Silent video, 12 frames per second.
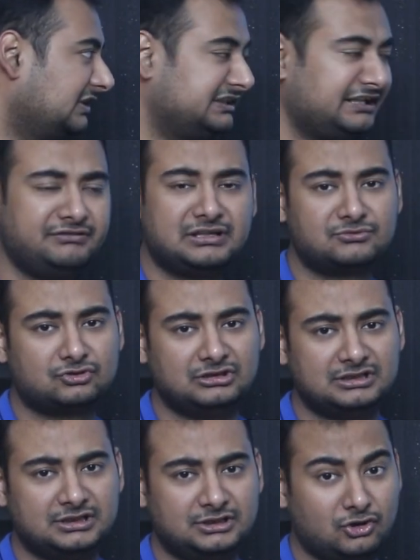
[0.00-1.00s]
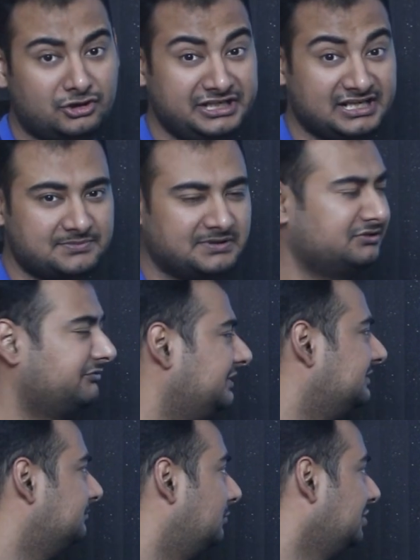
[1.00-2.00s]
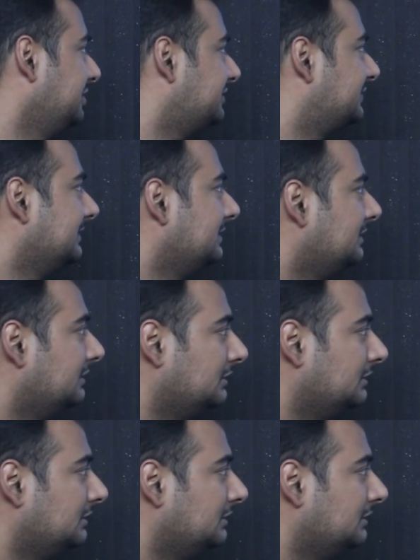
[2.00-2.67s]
Then we come to the naughty aspect of it, politics.